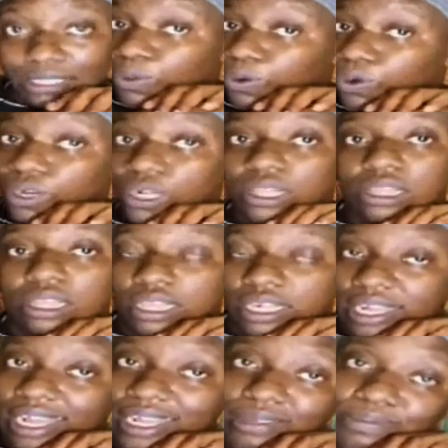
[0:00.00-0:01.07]
more looking
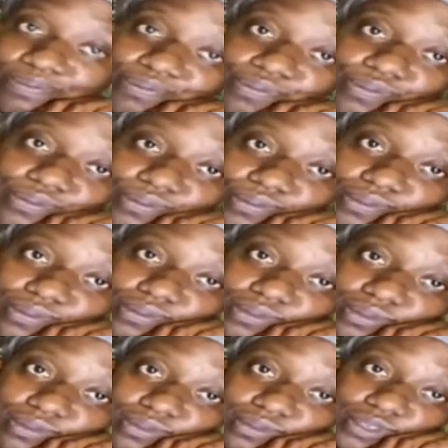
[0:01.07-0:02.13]
up,
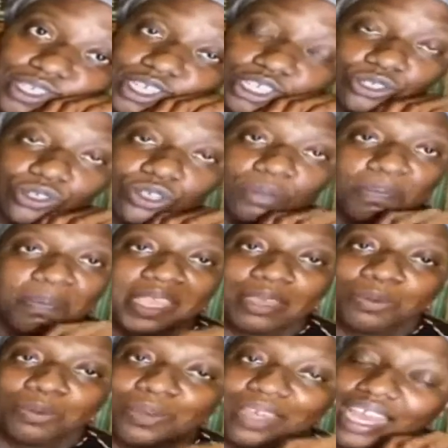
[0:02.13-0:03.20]
because you
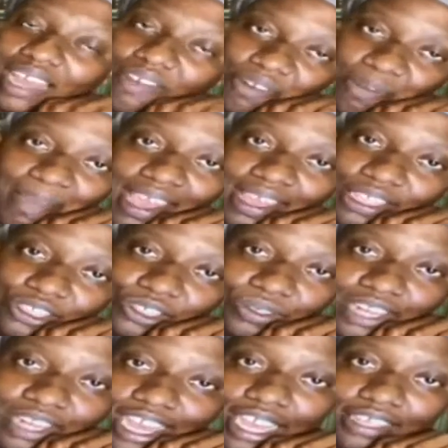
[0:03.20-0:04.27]
compete with every man that you
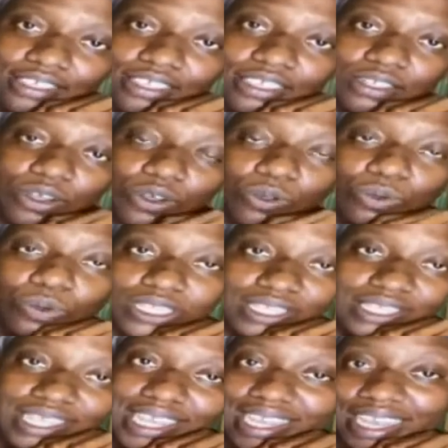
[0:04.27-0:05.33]
date who wants to
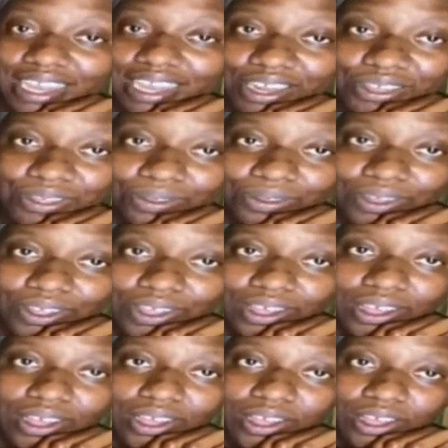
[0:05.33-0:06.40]
take care of you,
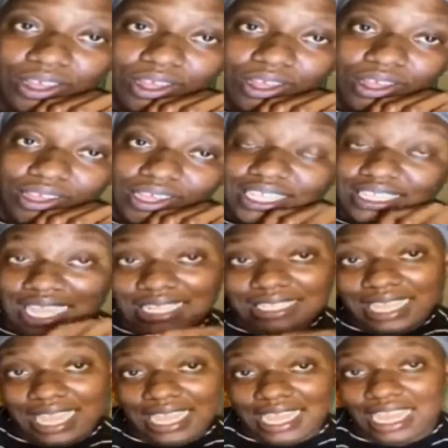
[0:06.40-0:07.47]
because they
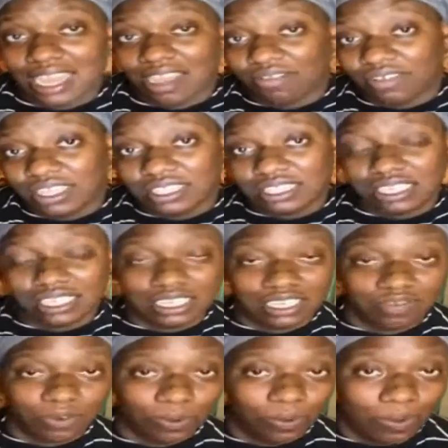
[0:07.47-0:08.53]
take care of us in a
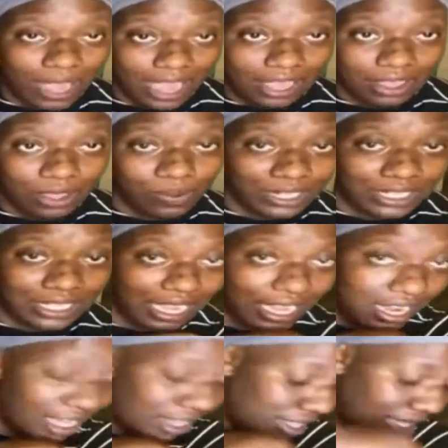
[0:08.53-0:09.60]
different way than we take
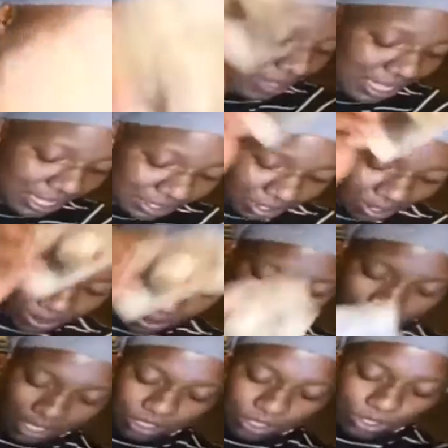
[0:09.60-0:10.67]
care of them. But that's a whole
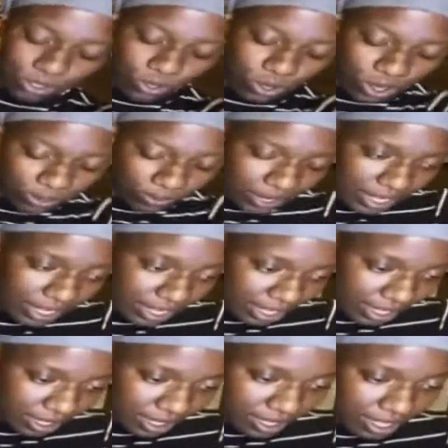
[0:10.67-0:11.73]
nother
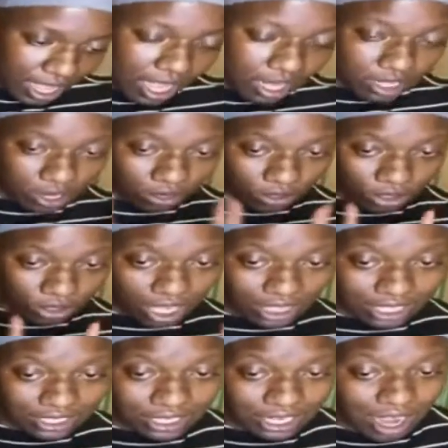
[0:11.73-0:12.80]
story. Don't y'all
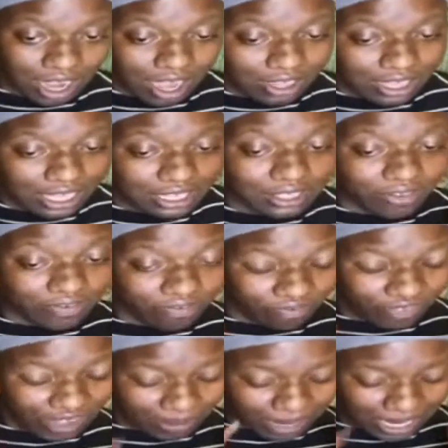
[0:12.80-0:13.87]
listen to all these
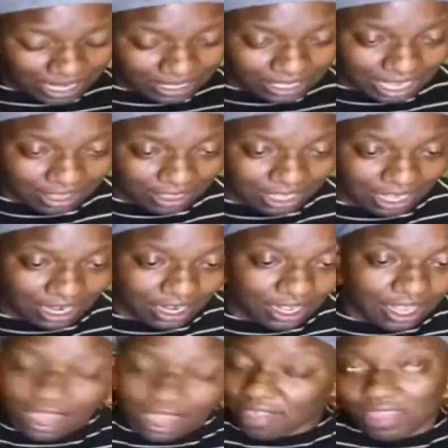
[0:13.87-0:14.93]
feminists out there.
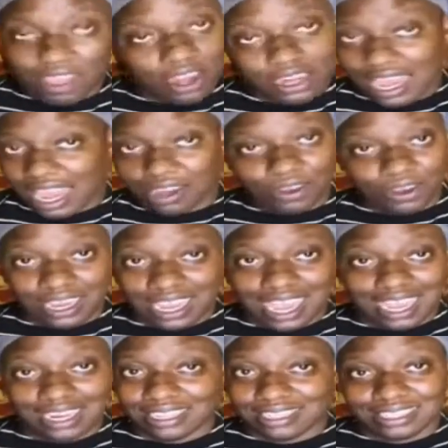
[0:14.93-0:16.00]
They are not
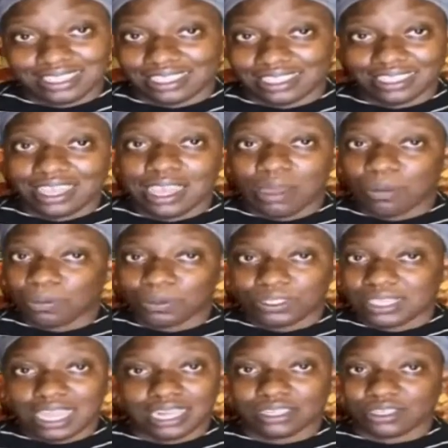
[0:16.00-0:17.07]
created to
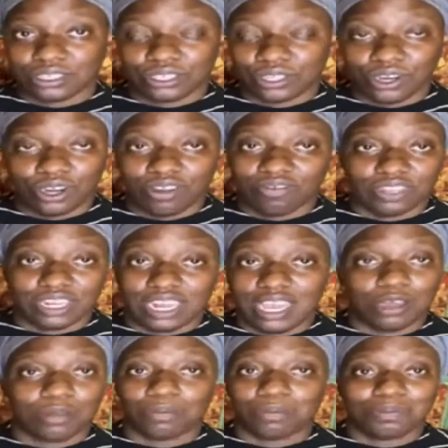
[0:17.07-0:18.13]
protect, to serve, and
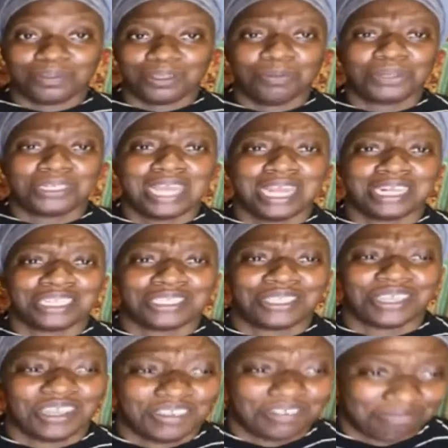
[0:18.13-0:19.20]
help protect, to serve
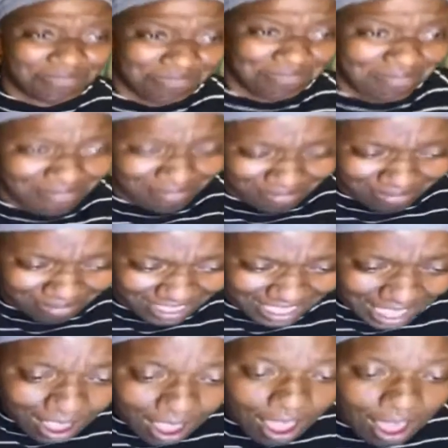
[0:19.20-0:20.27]

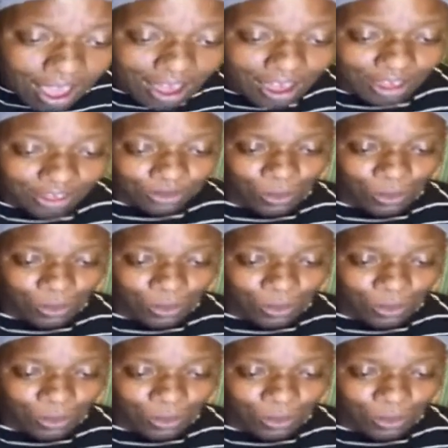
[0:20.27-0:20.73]
all the